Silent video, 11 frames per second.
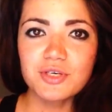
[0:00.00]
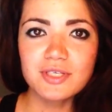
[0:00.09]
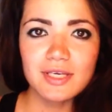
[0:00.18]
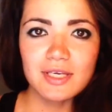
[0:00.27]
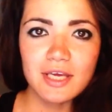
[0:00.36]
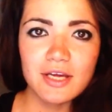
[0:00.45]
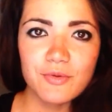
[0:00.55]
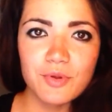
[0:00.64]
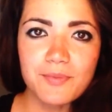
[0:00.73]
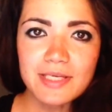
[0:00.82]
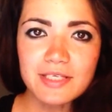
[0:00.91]
Christine here
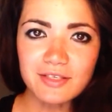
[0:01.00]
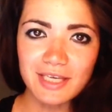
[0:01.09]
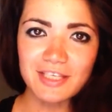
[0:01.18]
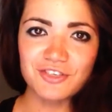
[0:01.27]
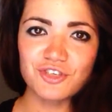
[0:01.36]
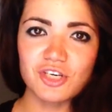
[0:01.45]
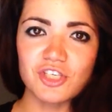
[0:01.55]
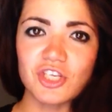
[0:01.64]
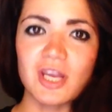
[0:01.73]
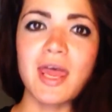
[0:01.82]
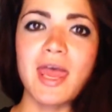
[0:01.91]
with Muscle Gauge
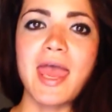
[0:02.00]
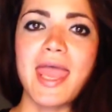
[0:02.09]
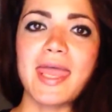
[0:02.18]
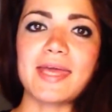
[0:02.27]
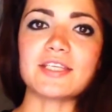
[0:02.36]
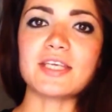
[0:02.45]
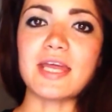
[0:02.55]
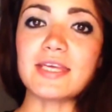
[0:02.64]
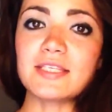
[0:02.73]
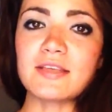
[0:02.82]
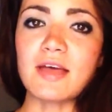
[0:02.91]
Nutrition, and
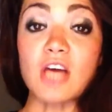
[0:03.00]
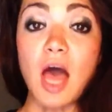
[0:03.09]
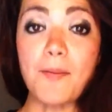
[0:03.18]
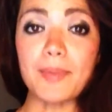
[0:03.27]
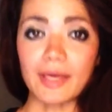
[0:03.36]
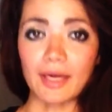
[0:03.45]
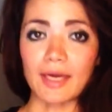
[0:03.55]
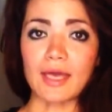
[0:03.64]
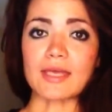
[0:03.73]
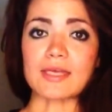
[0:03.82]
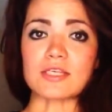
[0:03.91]
today's topic
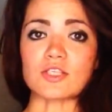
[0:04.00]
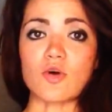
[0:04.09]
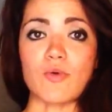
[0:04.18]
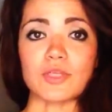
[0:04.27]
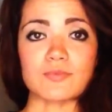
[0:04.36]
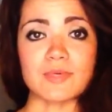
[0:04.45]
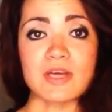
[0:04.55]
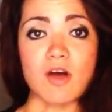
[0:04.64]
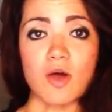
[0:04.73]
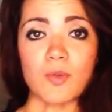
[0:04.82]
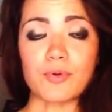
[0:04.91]
is going to be
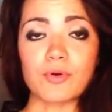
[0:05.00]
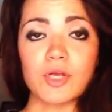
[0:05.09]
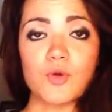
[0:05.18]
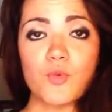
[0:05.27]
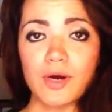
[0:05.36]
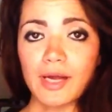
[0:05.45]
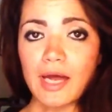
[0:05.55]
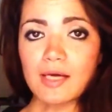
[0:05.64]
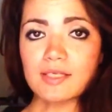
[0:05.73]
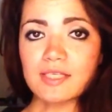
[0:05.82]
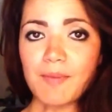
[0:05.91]
on
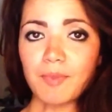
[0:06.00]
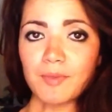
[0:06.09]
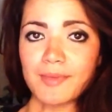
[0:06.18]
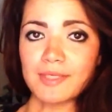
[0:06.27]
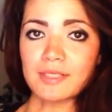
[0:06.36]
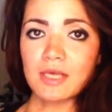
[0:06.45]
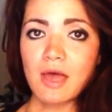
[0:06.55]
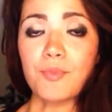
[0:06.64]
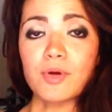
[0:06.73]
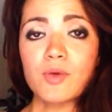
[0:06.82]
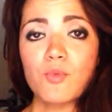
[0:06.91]
pre-workout supplements.
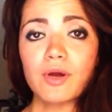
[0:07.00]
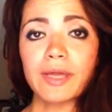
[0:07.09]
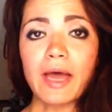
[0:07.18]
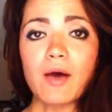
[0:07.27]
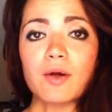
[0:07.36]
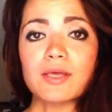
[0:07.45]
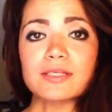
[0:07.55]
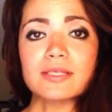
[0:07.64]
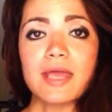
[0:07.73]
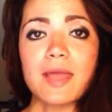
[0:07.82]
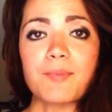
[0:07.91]
Pre-workout
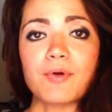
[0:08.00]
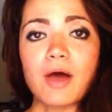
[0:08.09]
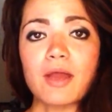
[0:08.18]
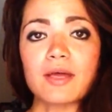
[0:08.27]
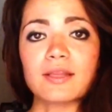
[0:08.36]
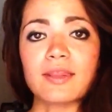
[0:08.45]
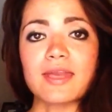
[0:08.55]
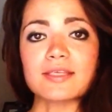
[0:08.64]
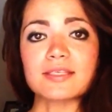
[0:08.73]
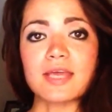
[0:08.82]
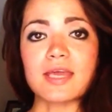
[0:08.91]
is a product that
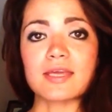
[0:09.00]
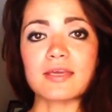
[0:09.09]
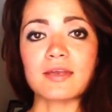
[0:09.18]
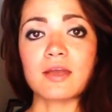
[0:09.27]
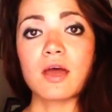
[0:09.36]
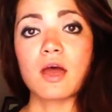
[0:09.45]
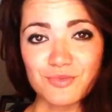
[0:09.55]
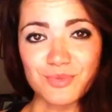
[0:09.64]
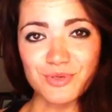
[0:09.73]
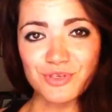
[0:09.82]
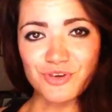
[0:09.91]
is taken to
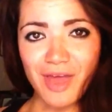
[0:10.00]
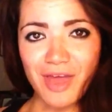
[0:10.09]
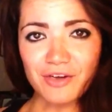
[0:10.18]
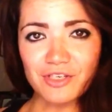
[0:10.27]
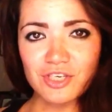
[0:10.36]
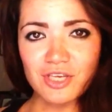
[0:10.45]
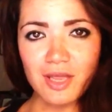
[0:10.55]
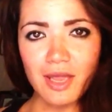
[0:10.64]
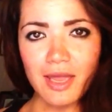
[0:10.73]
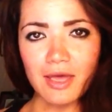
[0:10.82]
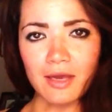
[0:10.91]
boost your energy
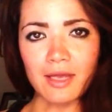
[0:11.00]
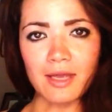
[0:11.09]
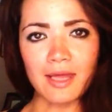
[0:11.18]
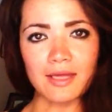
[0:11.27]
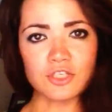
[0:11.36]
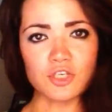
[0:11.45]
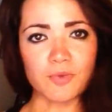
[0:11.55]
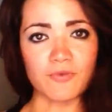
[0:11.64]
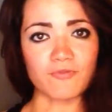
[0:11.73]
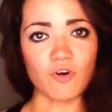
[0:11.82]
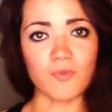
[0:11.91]
and enhance your
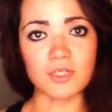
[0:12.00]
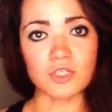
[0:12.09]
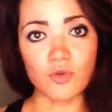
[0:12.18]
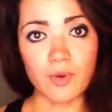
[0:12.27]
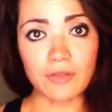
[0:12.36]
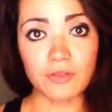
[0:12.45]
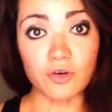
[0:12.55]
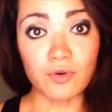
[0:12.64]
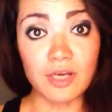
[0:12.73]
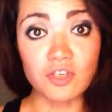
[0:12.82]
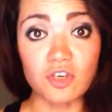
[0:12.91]
performance throughout the
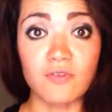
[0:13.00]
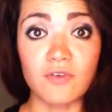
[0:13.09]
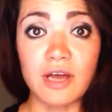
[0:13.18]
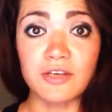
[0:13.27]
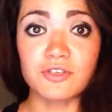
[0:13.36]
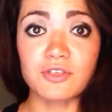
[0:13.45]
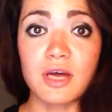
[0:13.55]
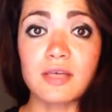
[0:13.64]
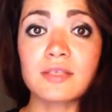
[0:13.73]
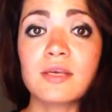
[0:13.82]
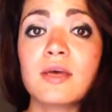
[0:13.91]
duration of your
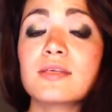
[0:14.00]
exercise.